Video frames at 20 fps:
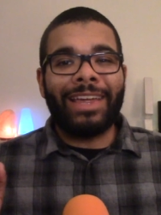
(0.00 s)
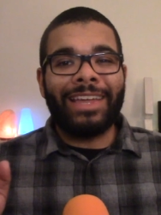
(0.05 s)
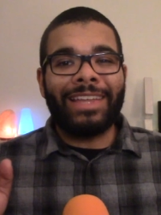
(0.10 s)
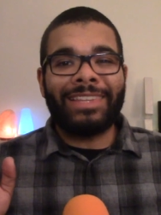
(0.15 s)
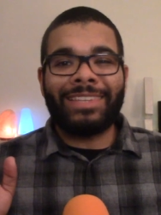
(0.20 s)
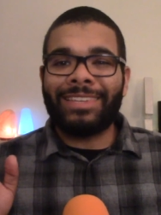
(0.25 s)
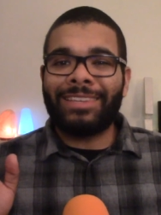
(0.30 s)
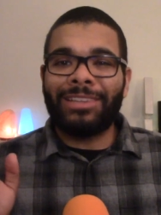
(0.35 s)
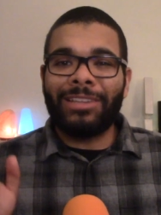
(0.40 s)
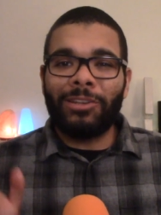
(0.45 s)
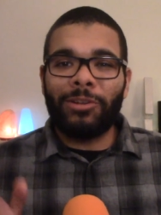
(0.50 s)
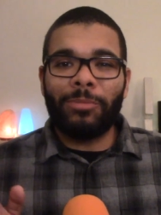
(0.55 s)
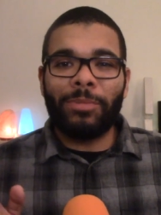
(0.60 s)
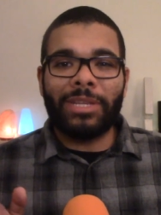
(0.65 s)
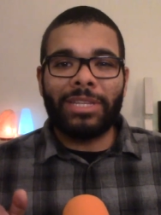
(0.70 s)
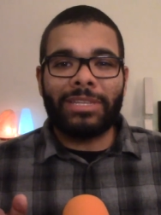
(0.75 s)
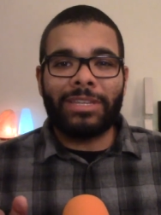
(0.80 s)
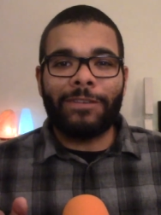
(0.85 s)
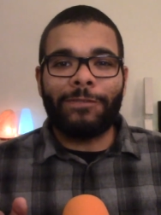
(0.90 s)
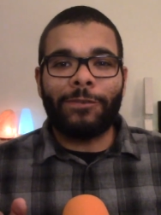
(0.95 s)
it's a little
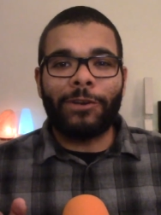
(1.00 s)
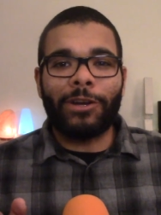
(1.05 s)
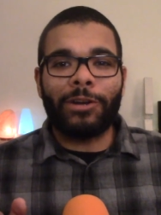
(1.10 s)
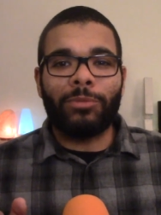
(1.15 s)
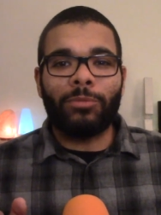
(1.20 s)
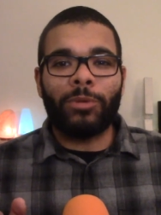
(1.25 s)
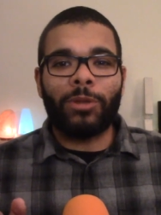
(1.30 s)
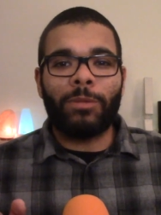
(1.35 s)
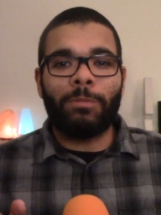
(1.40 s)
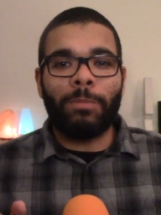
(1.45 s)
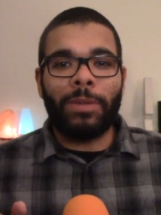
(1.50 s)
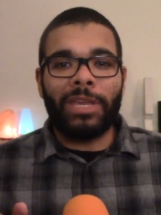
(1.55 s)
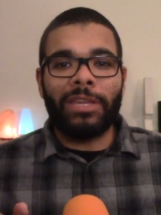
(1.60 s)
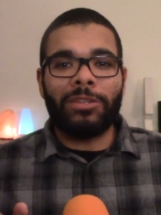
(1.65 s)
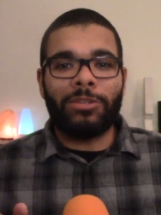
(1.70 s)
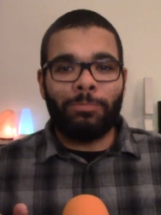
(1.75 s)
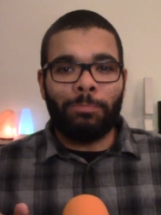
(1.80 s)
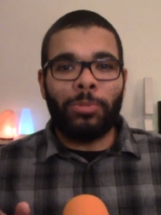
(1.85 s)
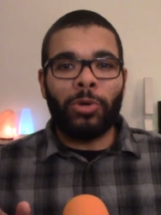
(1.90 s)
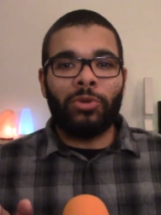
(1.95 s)
bit different with
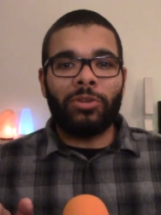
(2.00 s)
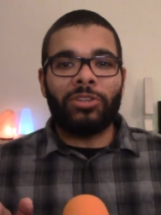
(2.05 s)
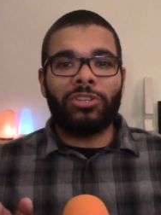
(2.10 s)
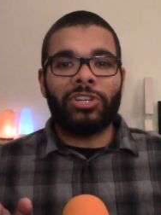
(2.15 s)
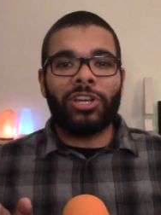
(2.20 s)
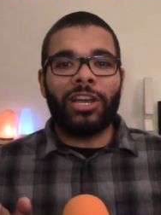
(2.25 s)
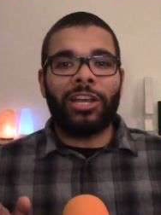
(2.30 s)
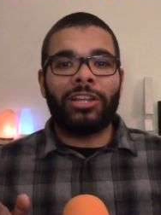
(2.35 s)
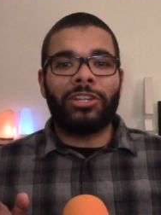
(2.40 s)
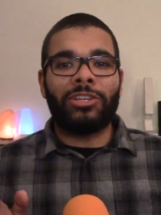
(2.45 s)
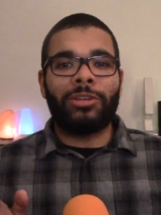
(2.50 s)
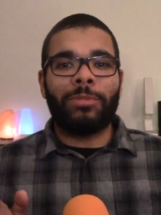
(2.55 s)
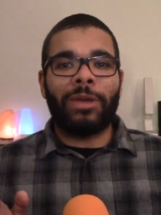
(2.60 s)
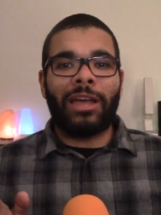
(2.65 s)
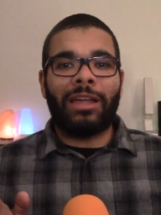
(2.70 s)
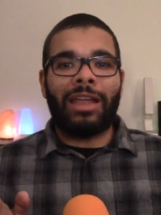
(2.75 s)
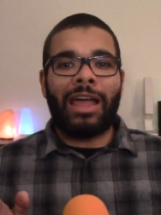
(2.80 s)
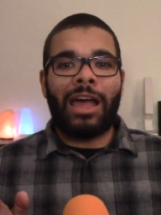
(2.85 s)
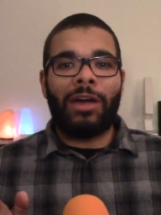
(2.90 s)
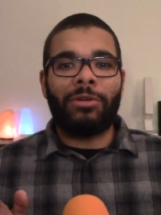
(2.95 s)
Pete Buttigieg
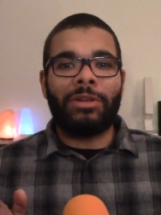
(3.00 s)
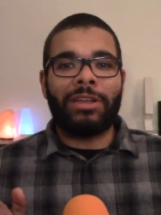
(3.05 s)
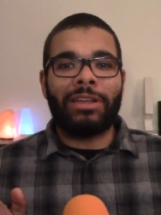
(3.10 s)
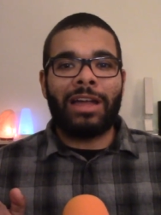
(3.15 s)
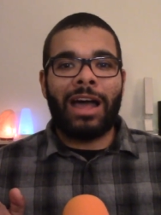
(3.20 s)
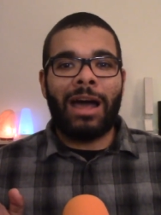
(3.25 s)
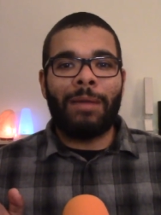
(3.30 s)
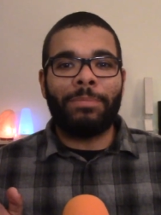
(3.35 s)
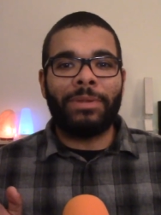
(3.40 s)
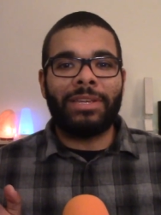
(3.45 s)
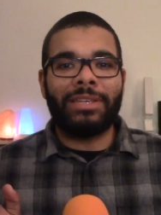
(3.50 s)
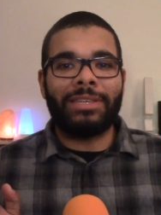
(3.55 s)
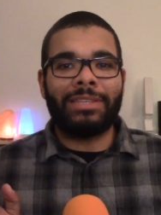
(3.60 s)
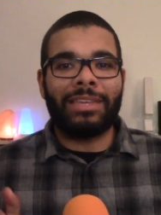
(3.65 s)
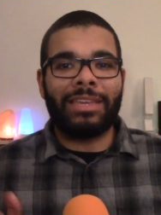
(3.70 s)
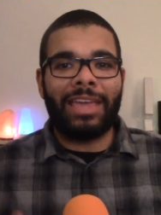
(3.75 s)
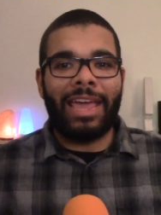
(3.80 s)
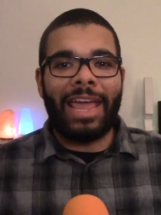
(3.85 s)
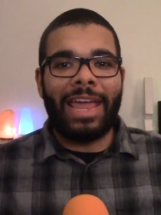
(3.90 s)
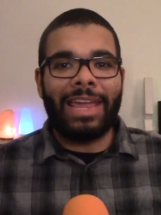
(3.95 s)
about how he copies
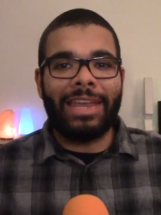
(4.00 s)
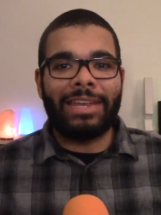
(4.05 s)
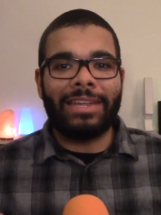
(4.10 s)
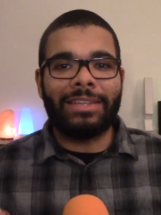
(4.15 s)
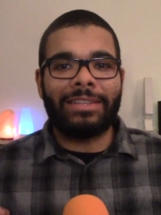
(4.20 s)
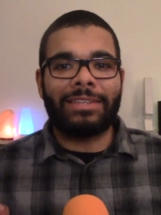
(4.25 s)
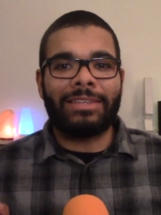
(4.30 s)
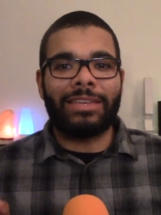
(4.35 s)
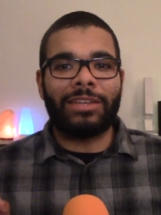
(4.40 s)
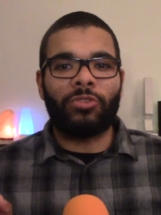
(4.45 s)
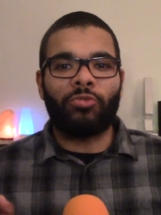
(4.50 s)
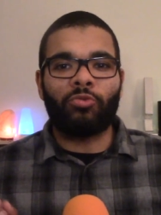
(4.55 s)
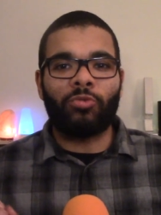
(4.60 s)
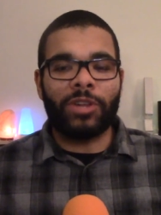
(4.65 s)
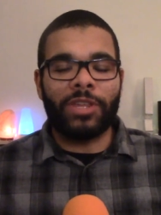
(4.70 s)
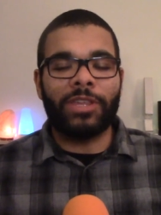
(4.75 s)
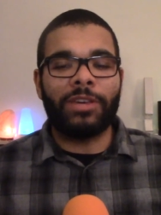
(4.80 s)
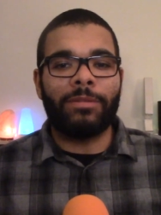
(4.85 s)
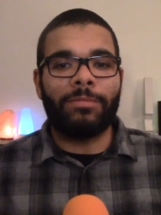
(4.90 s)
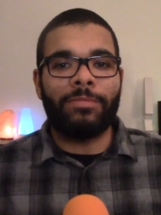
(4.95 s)
the cadence and
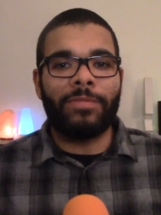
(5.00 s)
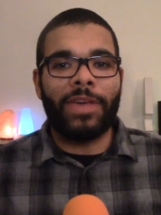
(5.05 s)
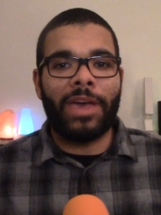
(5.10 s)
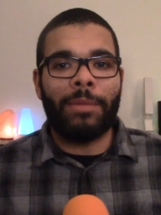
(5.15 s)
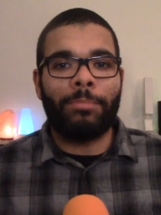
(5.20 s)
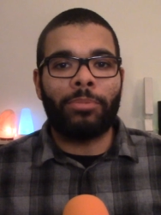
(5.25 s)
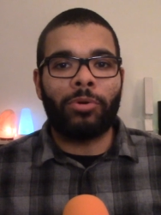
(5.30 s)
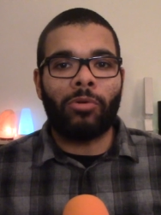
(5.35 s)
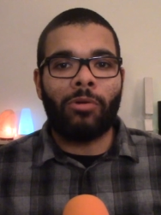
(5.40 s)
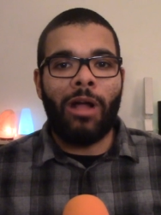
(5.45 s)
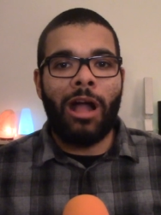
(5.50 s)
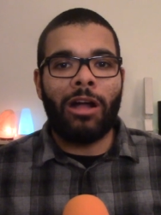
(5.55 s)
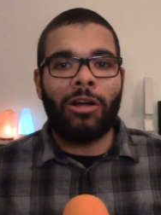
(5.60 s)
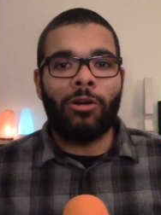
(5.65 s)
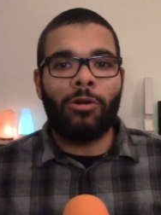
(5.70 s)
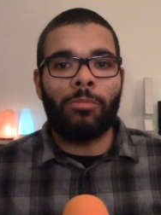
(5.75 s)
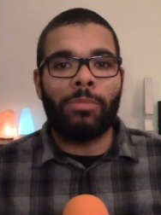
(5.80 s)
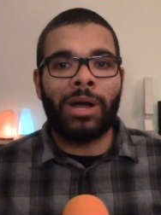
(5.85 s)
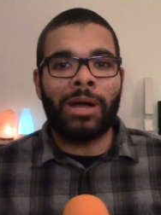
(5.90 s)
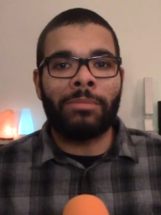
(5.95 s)
rhythm that Barack
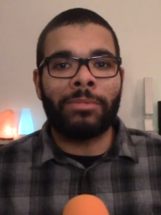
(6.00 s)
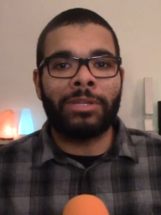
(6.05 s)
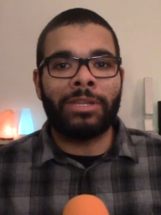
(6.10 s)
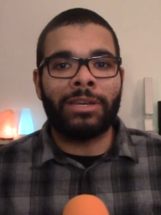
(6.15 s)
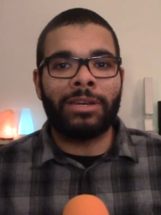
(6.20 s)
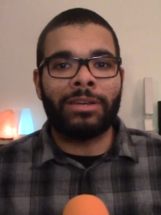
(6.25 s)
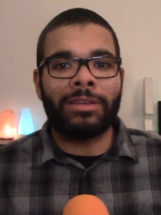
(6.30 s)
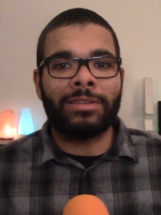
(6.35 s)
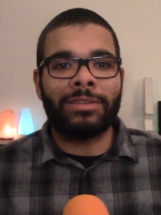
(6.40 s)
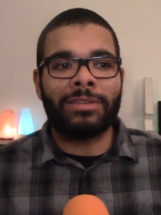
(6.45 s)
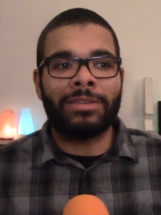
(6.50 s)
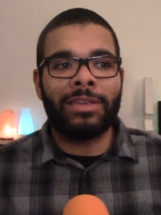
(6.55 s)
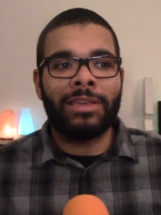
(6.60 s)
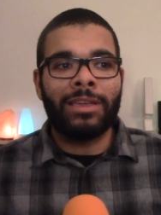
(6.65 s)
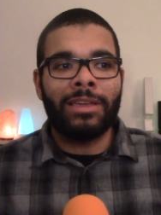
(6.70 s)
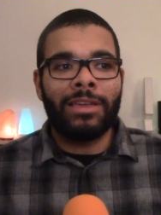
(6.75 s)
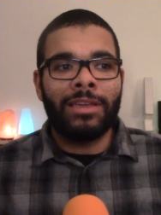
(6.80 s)
Obama does.